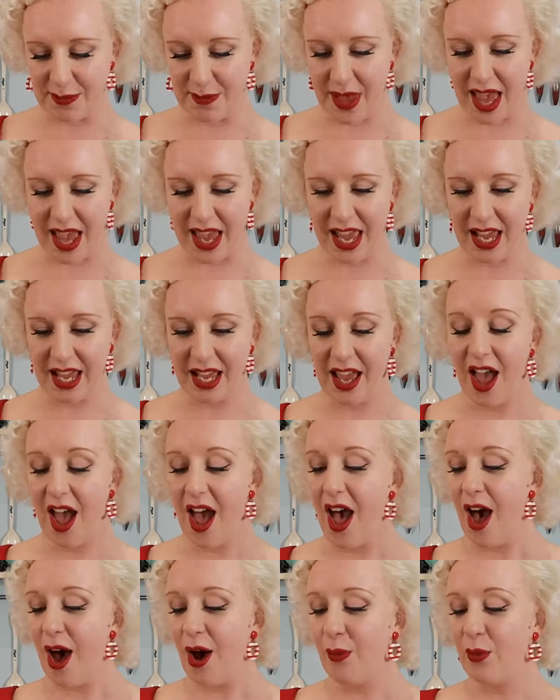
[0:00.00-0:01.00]
make.
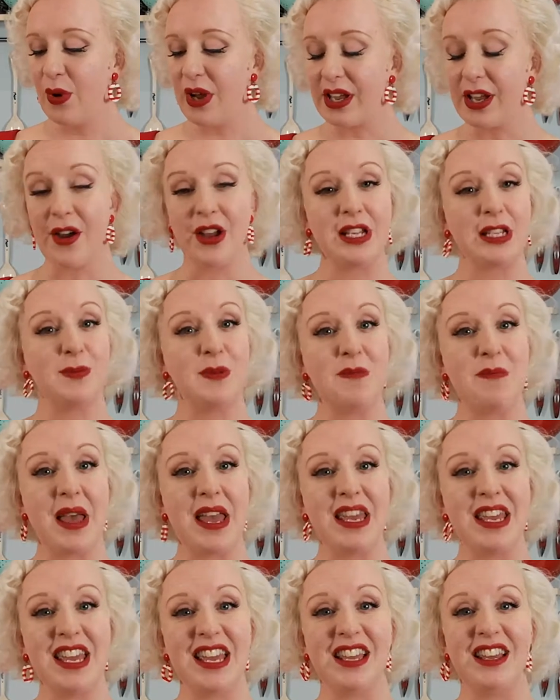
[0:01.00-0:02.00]
We're going to be
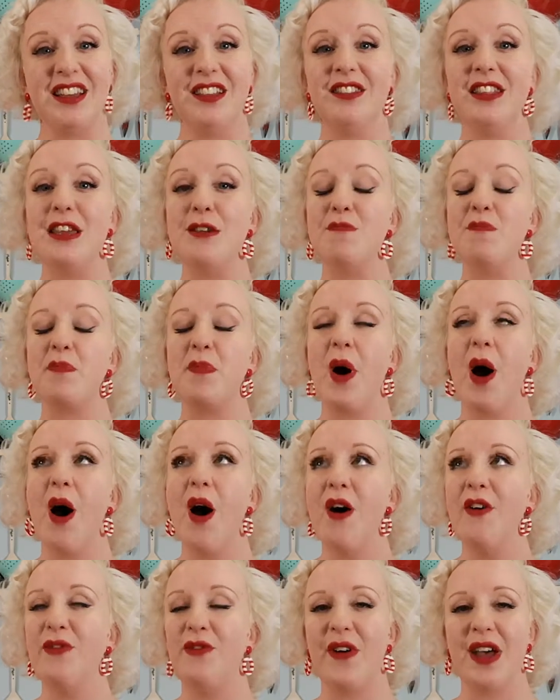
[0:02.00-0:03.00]
making the
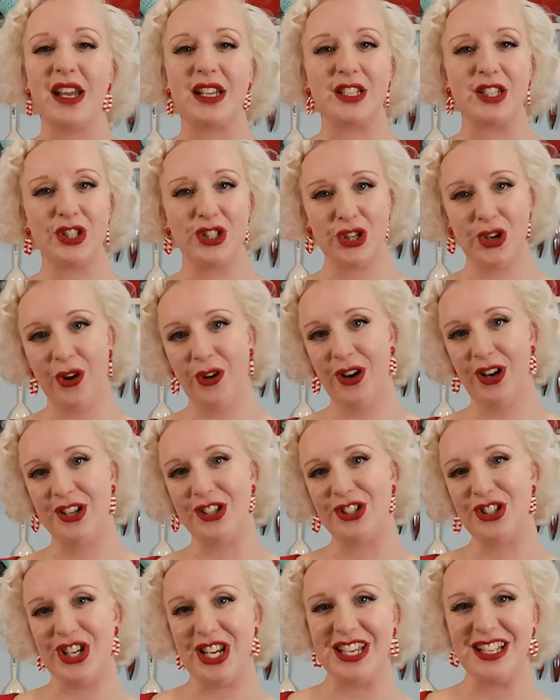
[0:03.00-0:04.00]
perfect chocolate
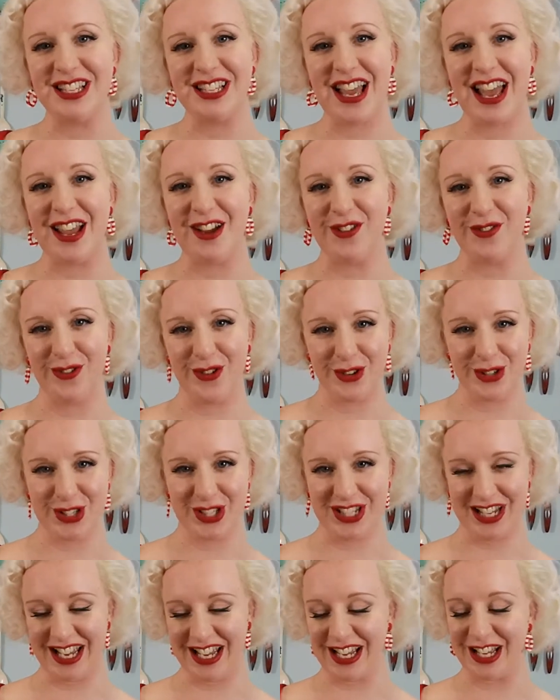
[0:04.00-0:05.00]
cheesecake
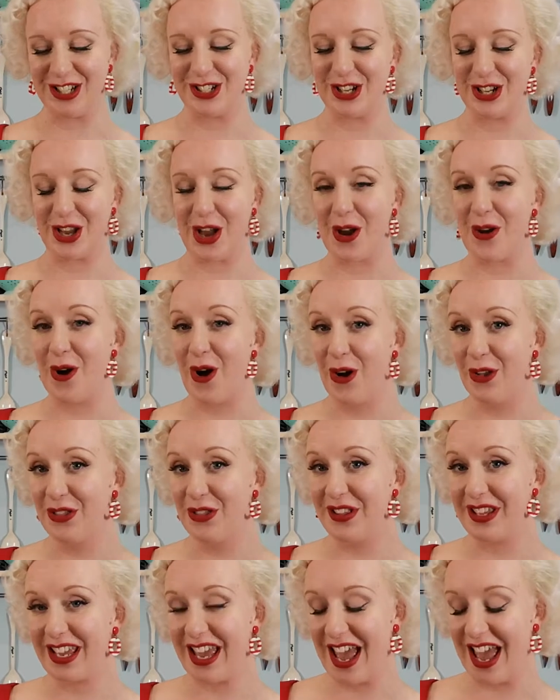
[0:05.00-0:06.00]
frosting to go on the
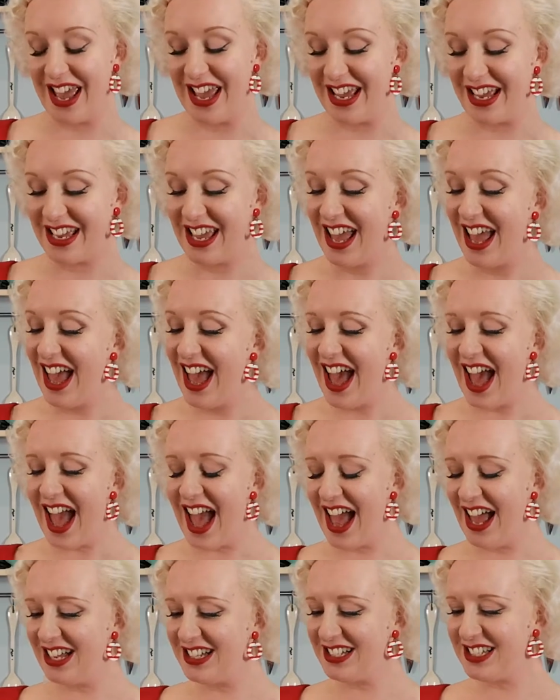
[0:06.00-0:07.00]
cake,
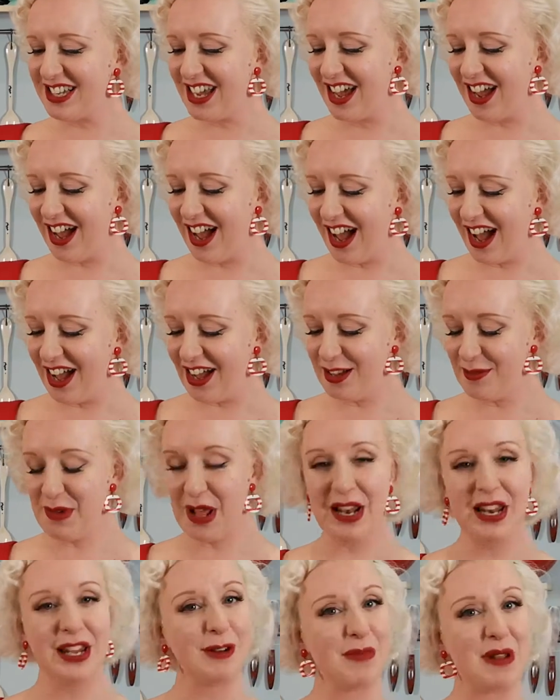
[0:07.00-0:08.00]
and a
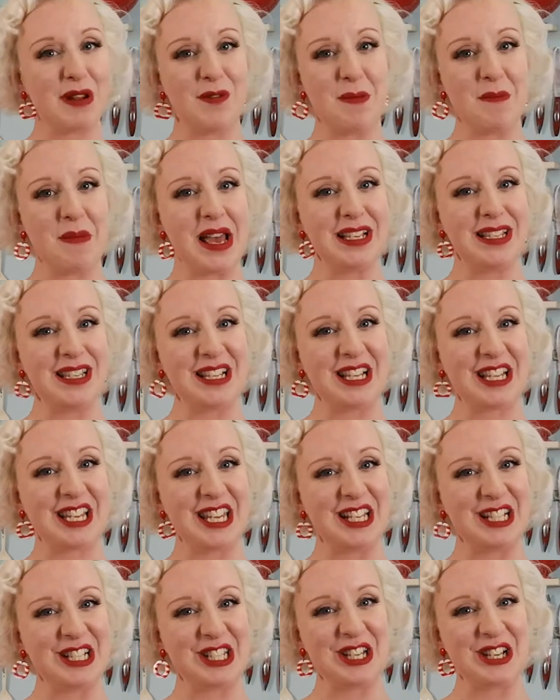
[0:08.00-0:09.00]
little bit of a mess in the
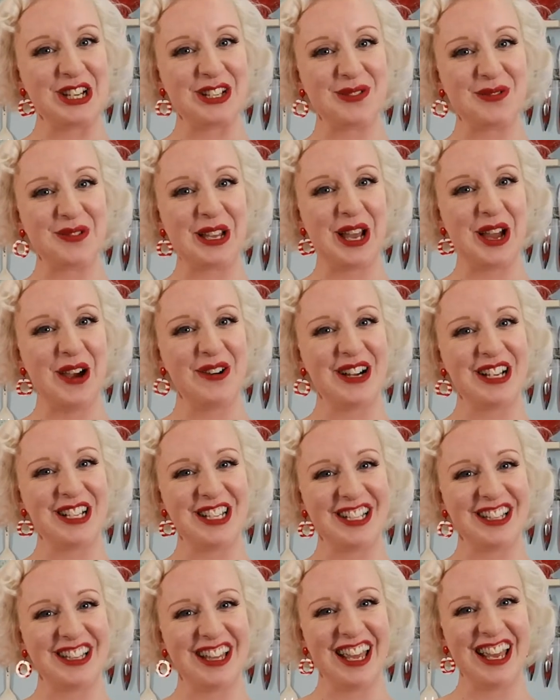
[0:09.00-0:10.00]
kitchen as we go, I
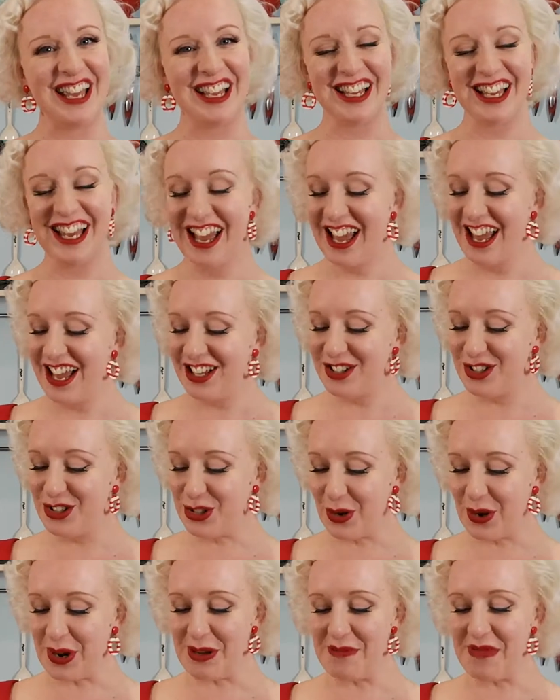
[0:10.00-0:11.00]
should think.
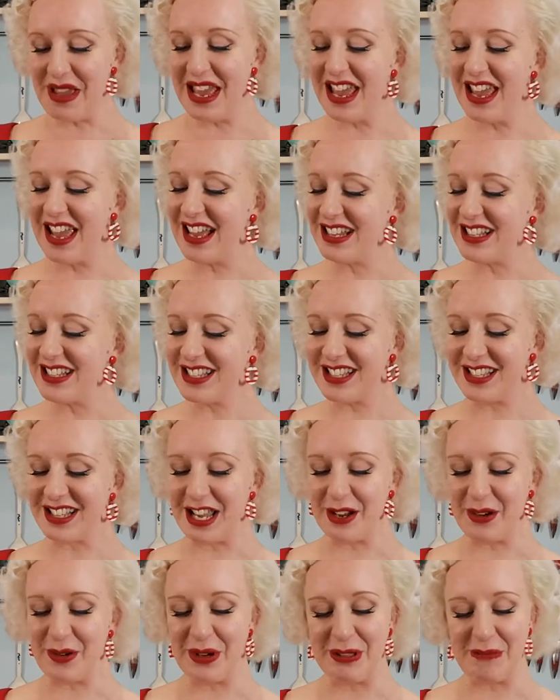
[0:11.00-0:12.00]
Join me,
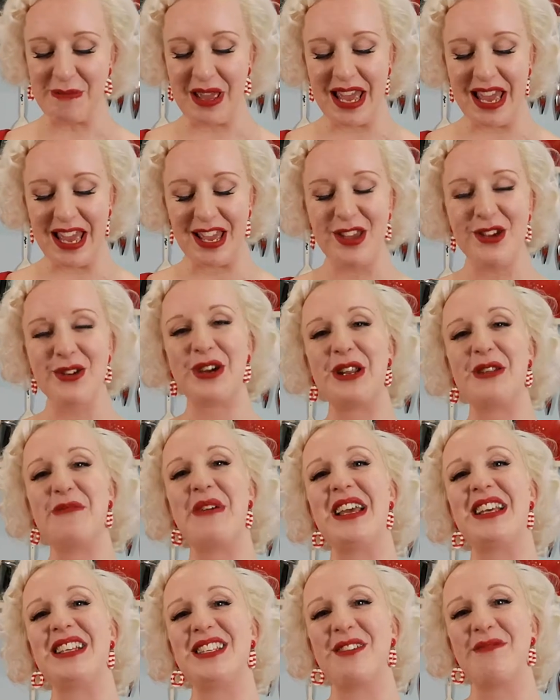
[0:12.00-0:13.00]
stick with me, you're going to
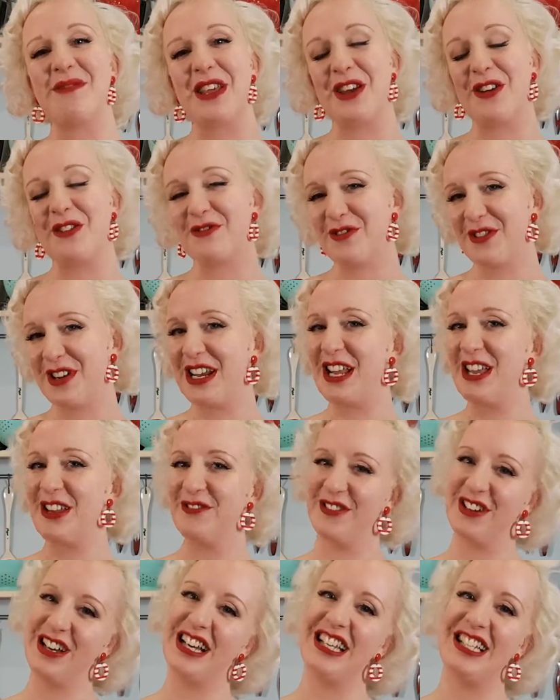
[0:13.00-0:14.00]
make something really,
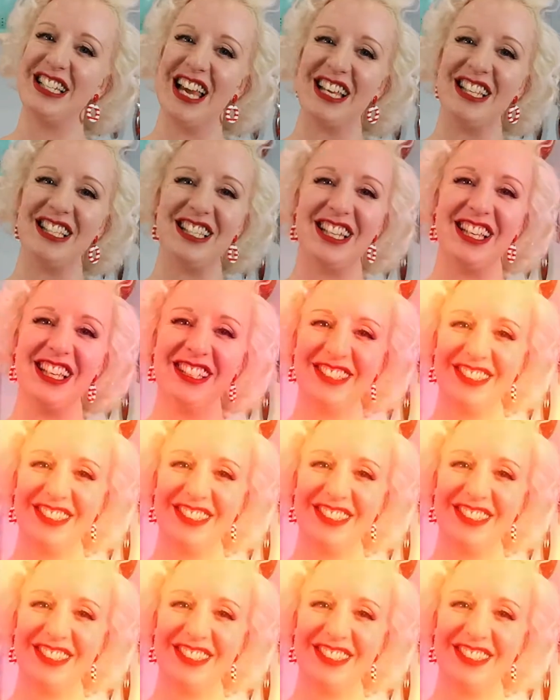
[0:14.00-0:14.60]
really tasty.